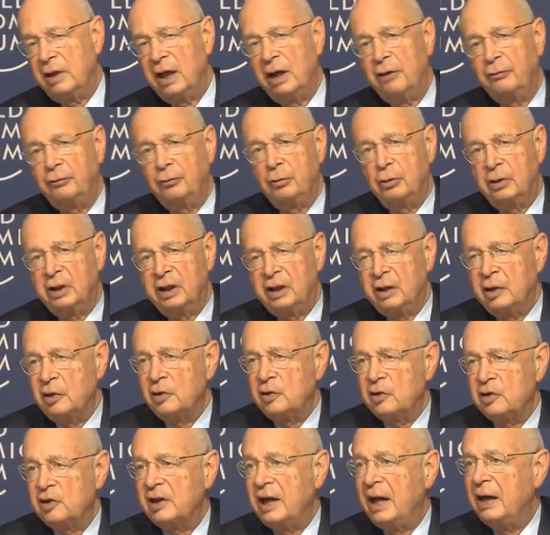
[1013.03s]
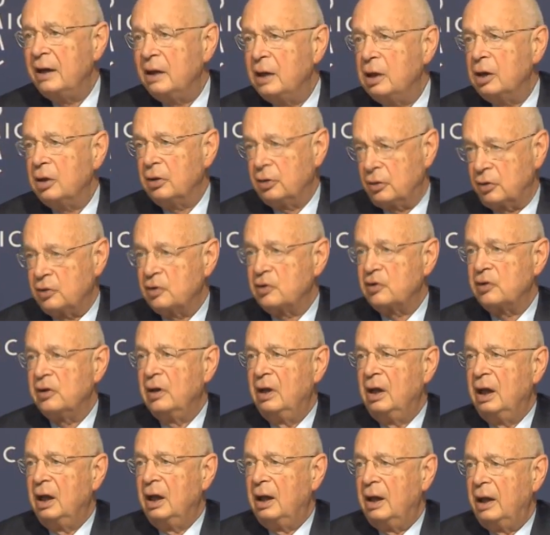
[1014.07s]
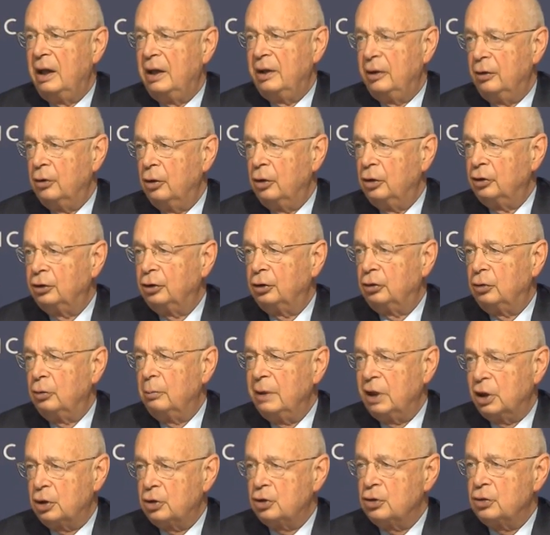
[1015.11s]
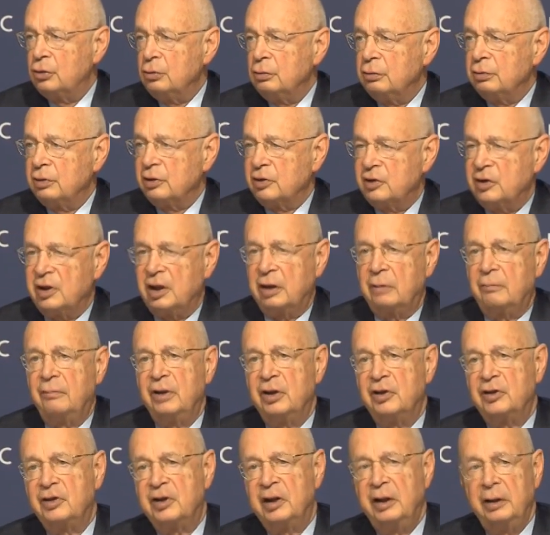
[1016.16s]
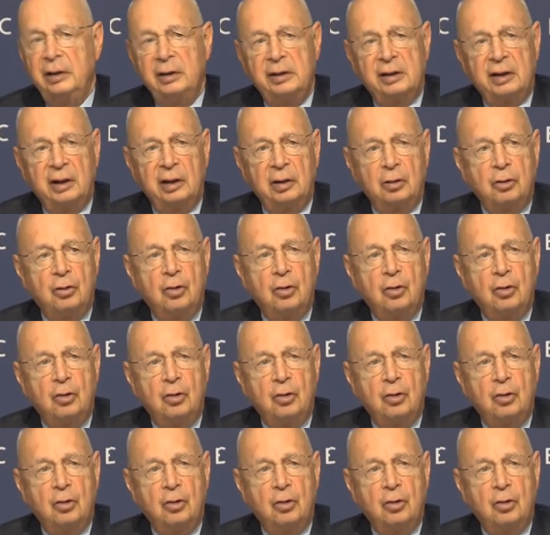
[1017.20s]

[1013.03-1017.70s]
because YouTube has told me, no, you're not going to make money off of your stuff.